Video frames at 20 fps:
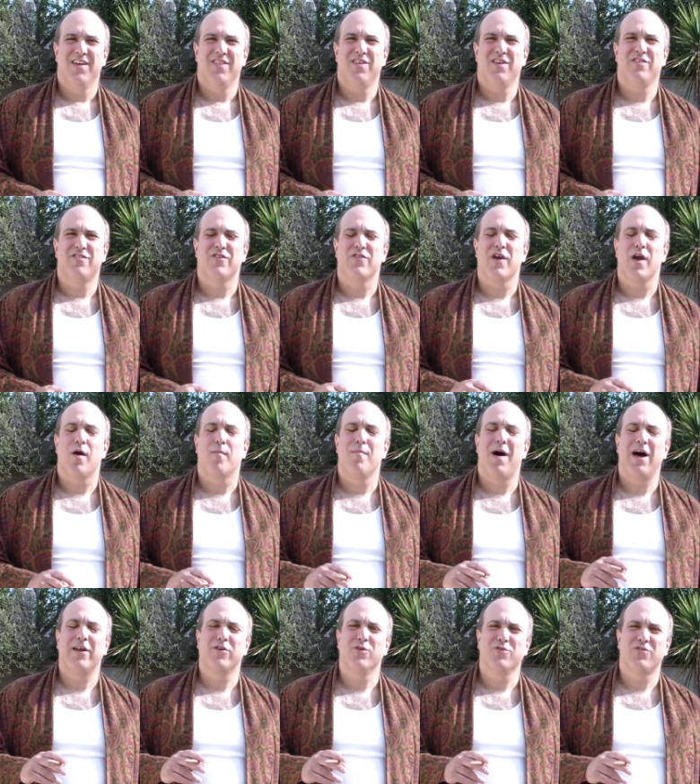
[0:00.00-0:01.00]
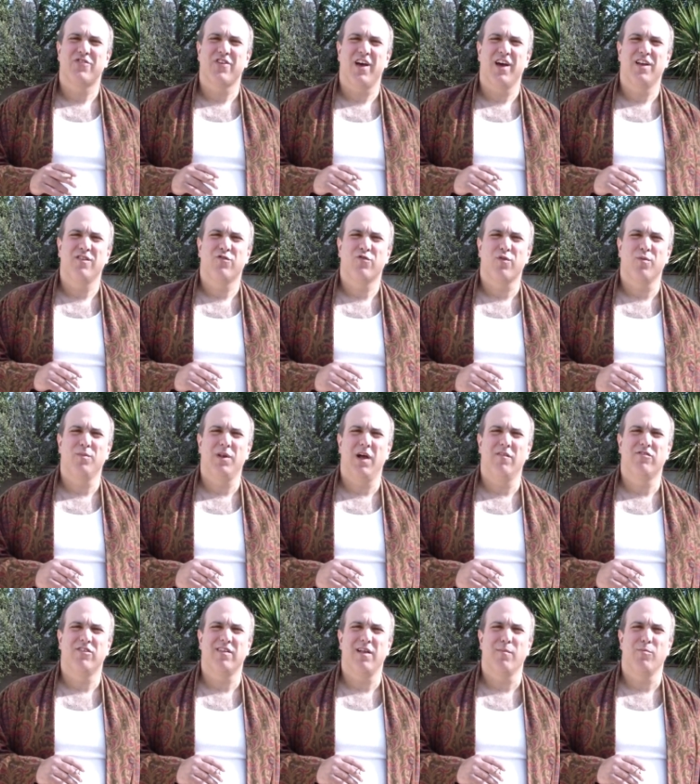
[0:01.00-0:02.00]
These are the Armado sides from
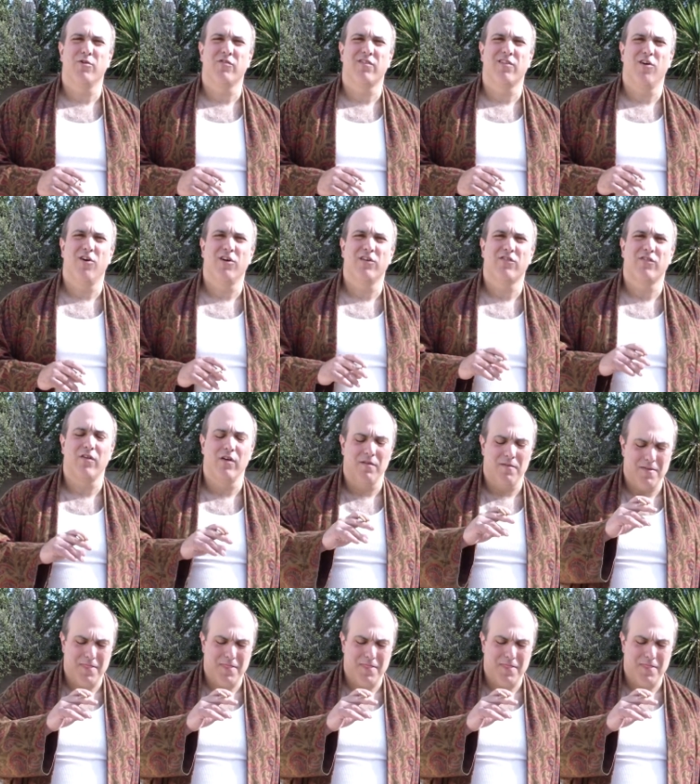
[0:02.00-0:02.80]
Love's Labor's Lost.